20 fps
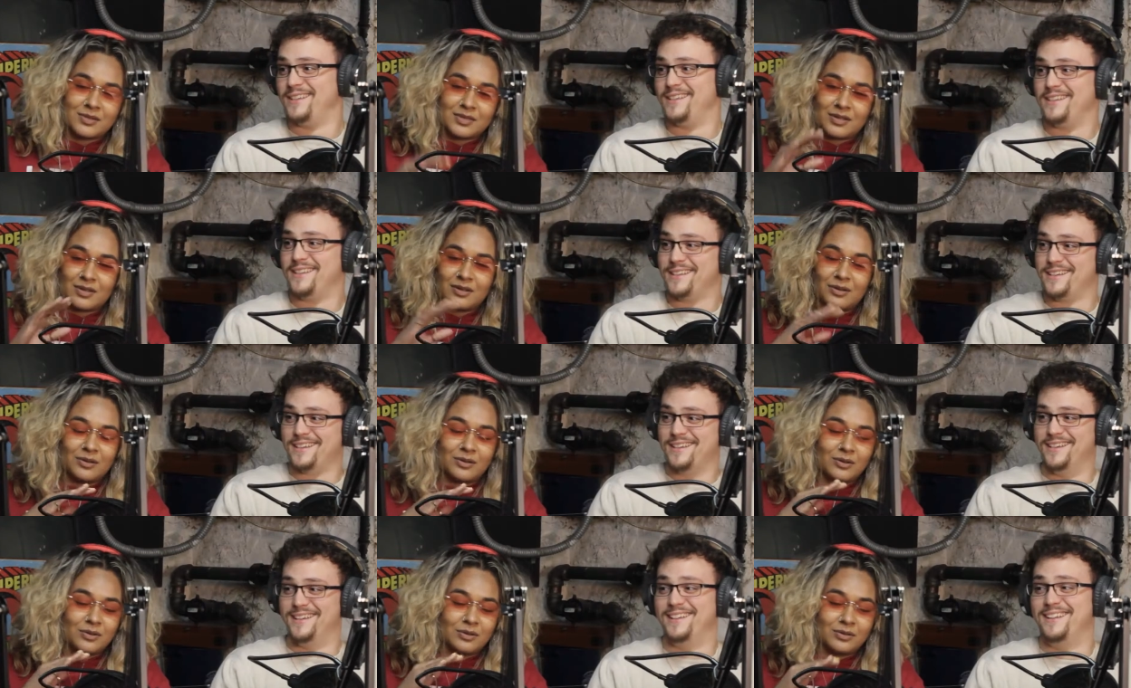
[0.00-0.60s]
Speaker 1: was a
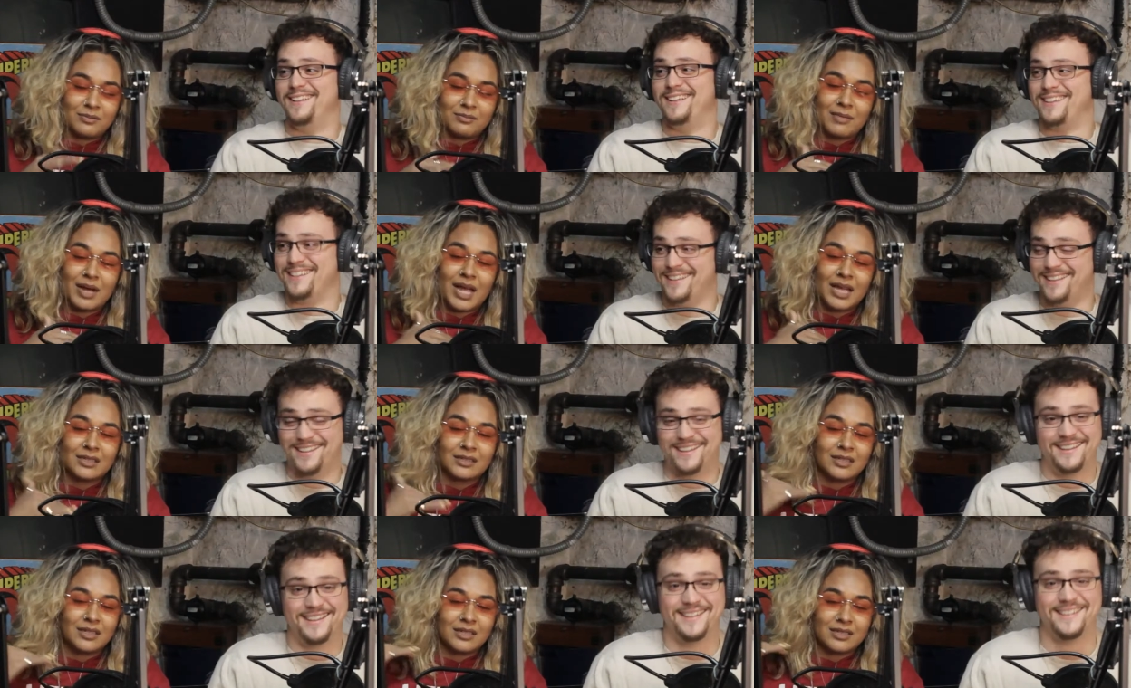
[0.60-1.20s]
whole
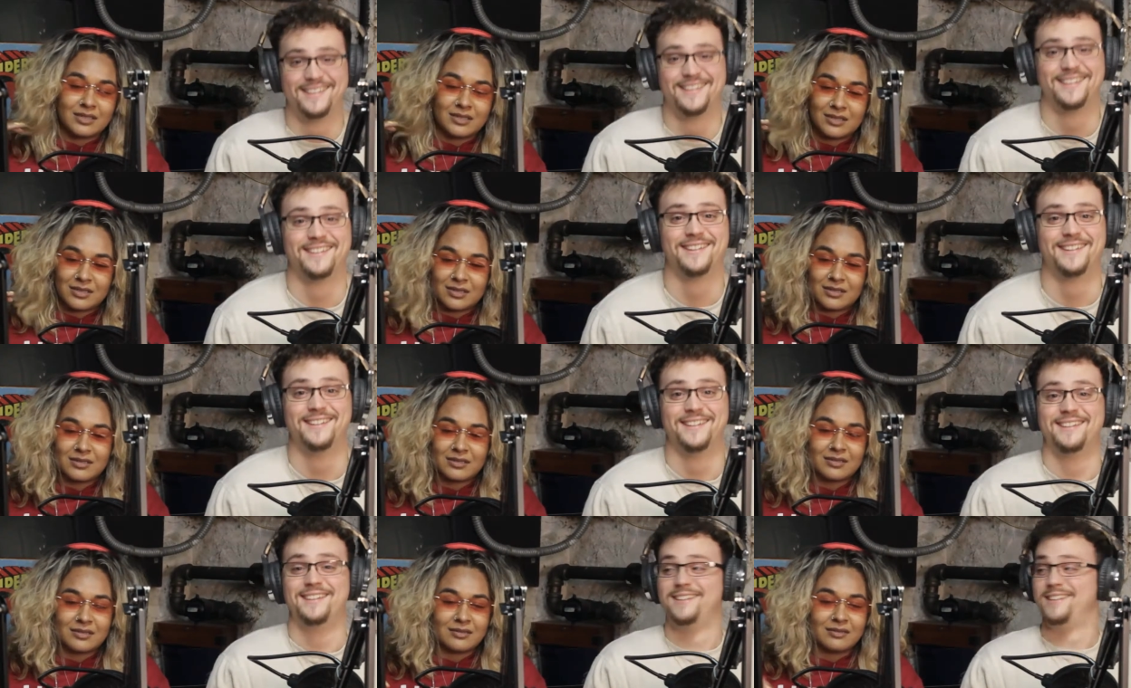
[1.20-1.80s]

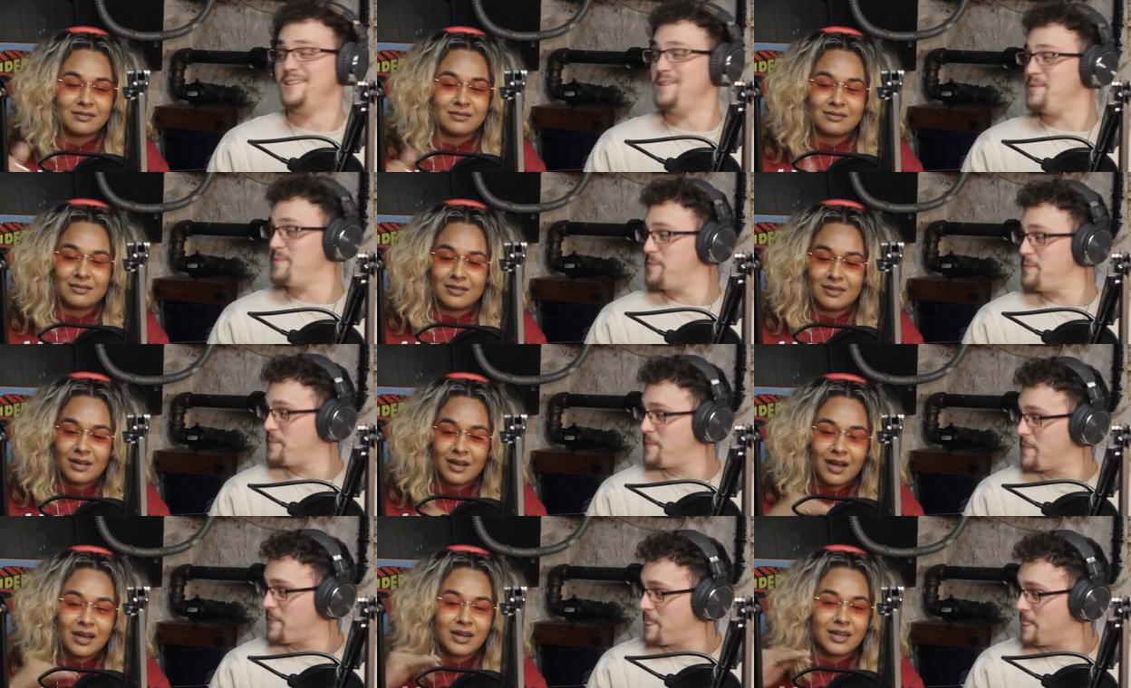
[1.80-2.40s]
mindless,
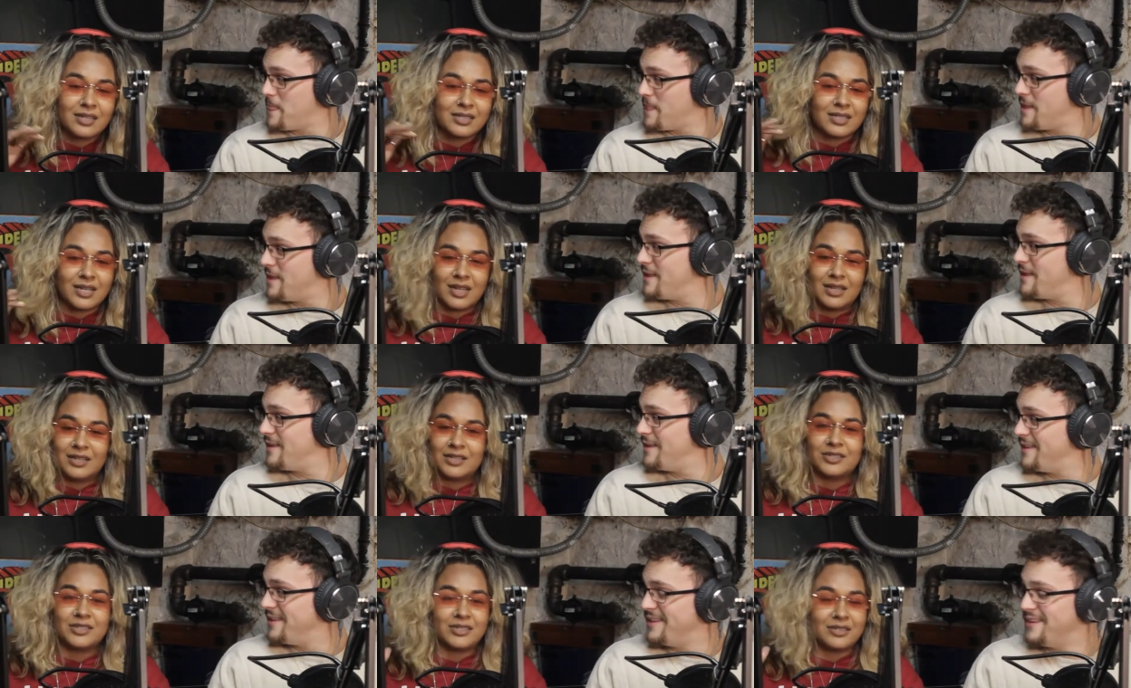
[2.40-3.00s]
mess,
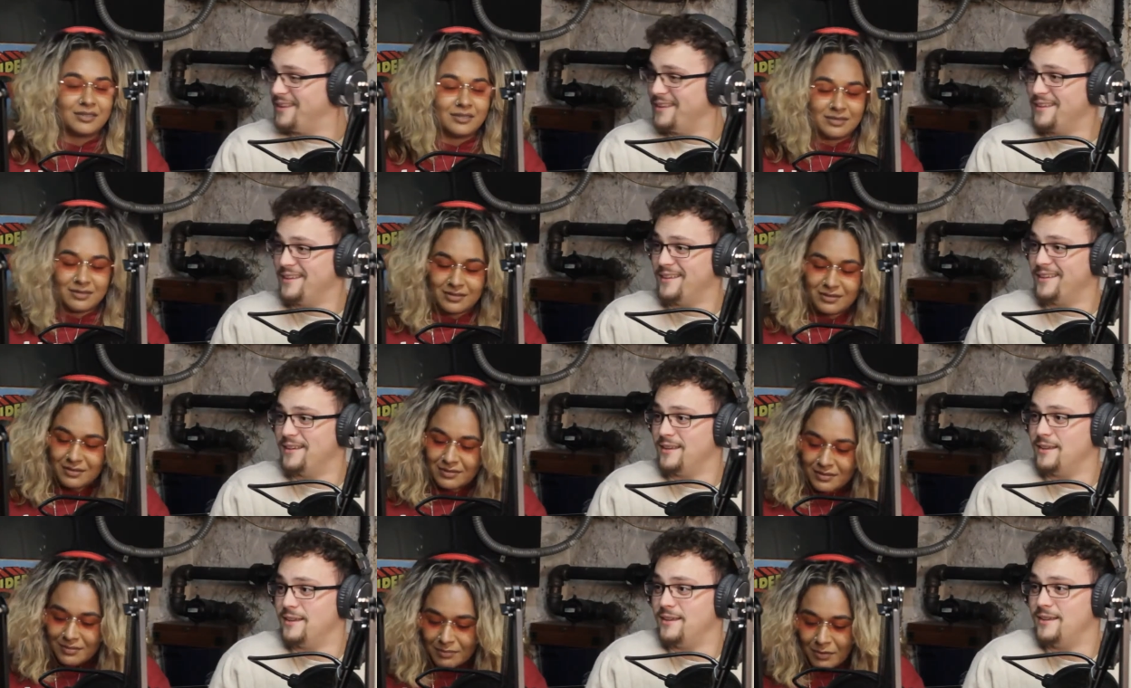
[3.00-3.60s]
unintelligent
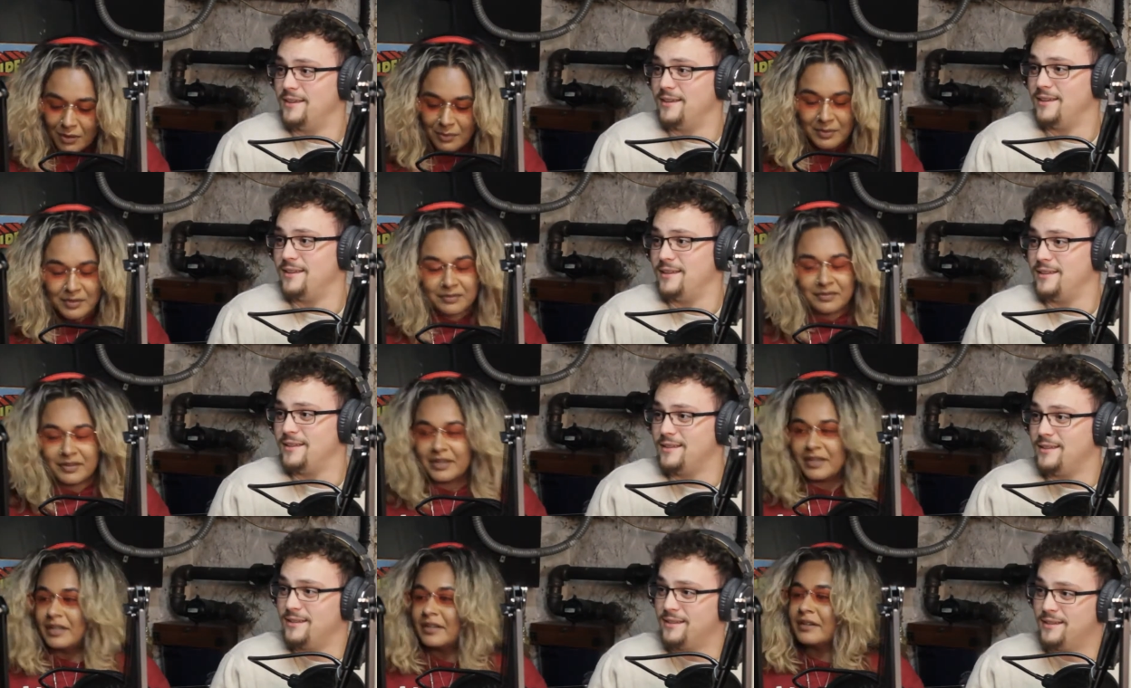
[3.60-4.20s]

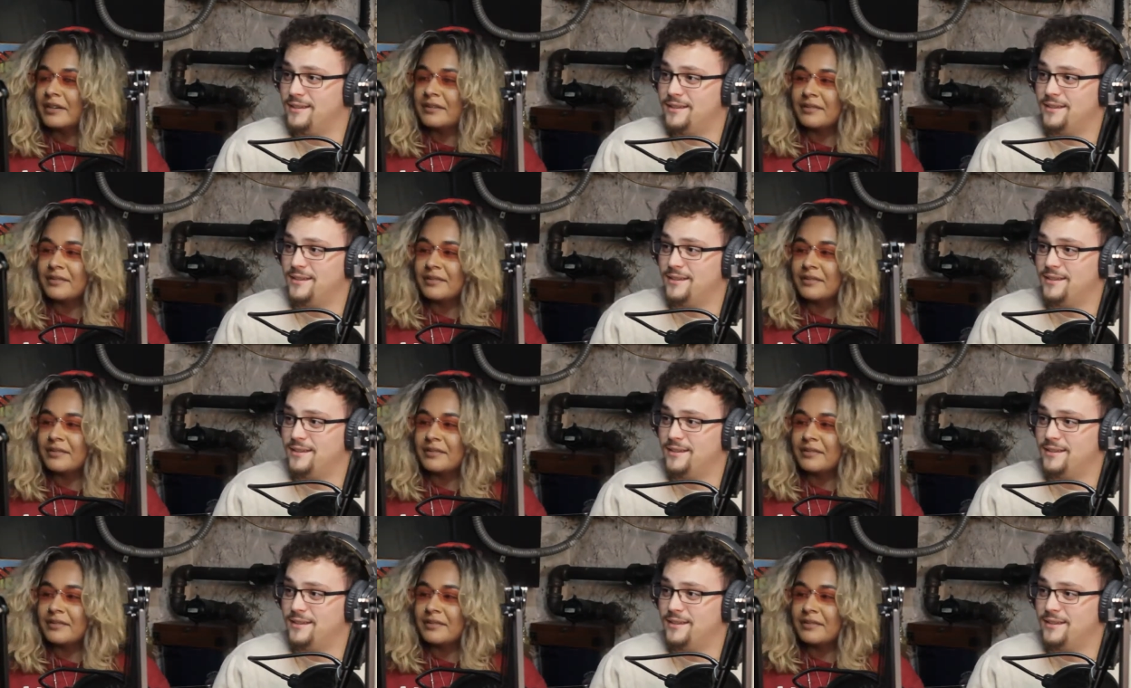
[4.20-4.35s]
moment right here.